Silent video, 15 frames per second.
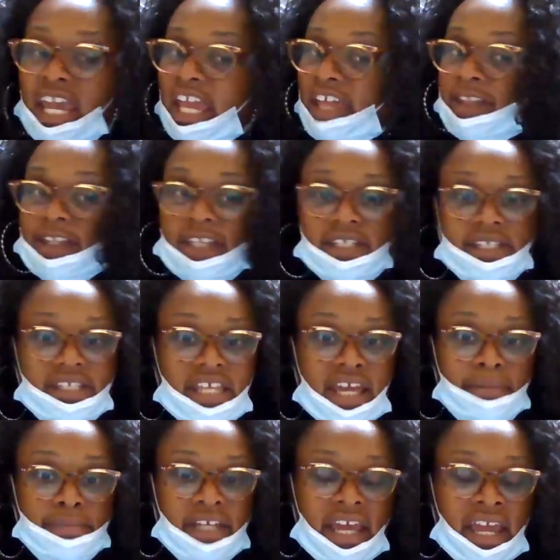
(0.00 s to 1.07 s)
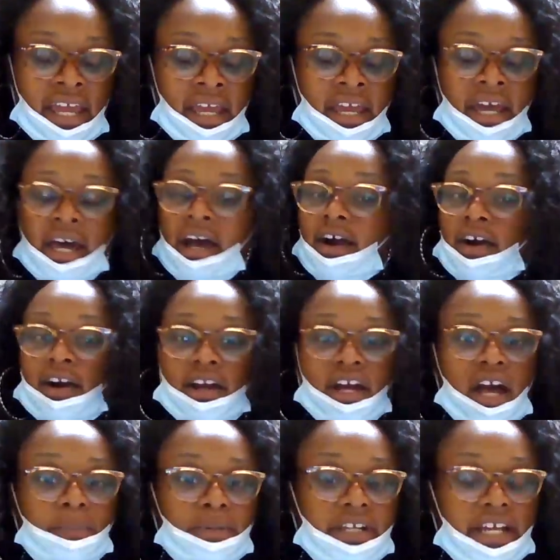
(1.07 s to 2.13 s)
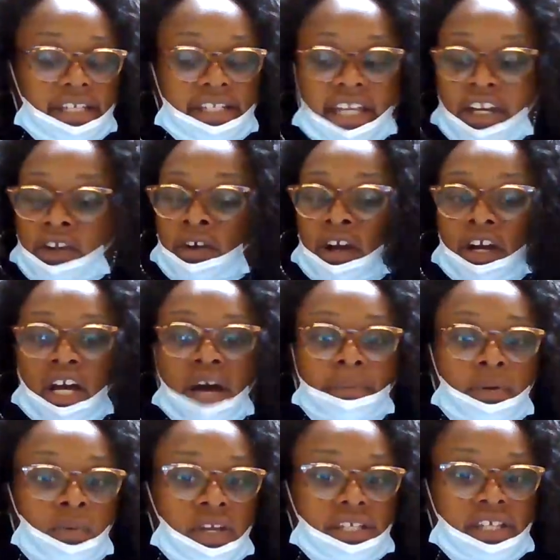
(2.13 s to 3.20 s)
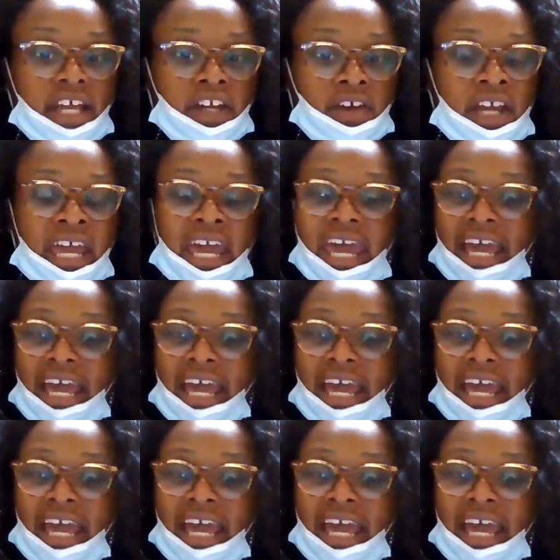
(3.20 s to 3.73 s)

either the same day or a couple days later, or a couple weeks later,